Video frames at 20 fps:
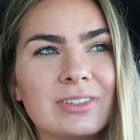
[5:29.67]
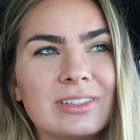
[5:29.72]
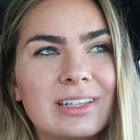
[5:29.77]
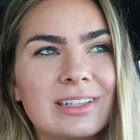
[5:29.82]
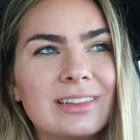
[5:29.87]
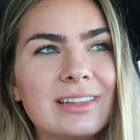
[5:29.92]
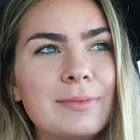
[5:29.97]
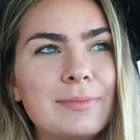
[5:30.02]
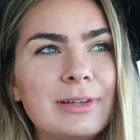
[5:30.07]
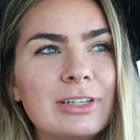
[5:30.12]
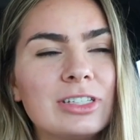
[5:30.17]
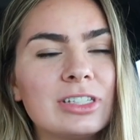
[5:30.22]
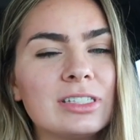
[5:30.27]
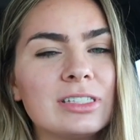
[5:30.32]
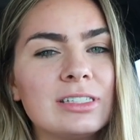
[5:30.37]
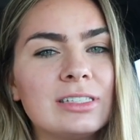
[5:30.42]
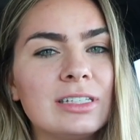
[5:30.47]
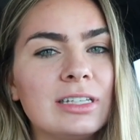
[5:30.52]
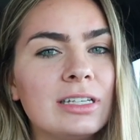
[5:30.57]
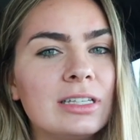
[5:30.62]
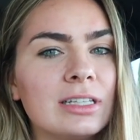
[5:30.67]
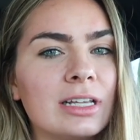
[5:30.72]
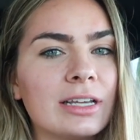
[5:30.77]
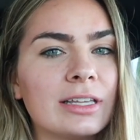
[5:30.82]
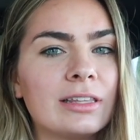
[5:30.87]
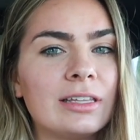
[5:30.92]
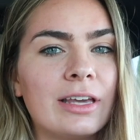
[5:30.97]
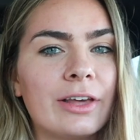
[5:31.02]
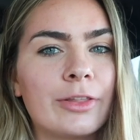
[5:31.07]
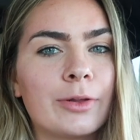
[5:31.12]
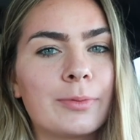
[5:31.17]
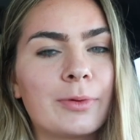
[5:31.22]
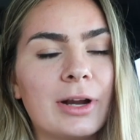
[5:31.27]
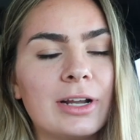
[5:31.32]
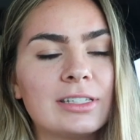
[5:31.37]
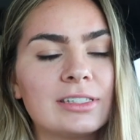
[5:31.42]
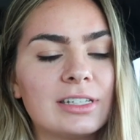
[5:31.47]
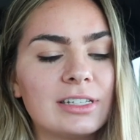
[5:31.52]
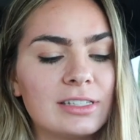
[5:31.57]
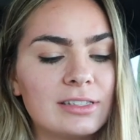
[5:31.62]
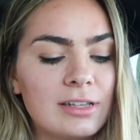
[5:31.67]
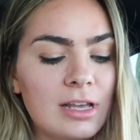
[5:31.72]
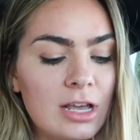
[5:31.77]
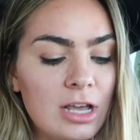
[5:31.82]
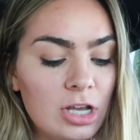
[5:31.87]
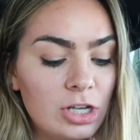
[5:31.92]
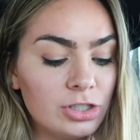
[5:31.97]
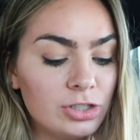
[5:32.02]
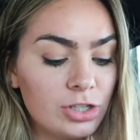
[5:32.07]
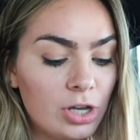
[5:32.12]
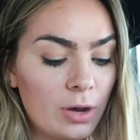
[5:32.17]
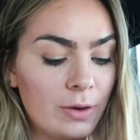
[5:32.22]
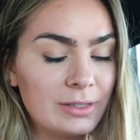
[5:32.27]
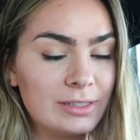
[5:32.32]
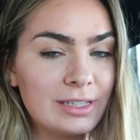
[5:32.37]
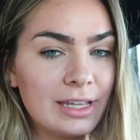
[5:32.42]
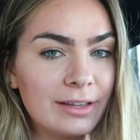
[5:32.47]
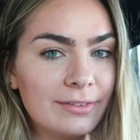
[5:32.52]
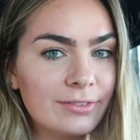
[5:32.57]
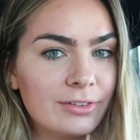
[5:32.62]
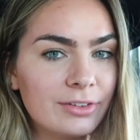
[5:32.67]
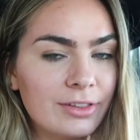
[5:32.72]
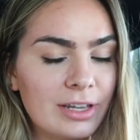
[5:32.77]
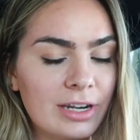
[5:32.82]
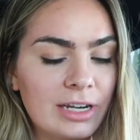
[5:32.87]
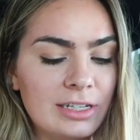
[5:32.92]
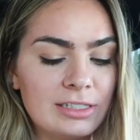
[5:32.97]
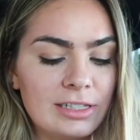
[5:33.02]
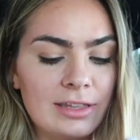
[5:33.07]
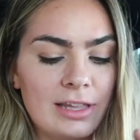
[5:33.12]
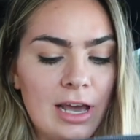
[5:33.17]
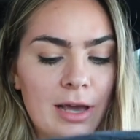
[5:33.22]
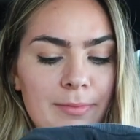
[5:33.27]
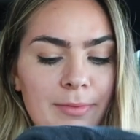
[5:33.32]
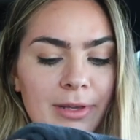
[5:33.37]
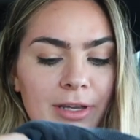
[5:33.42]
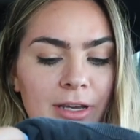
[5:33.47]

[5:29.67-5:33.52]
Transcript: was like let me just see like the other prices so I was thankful that I did that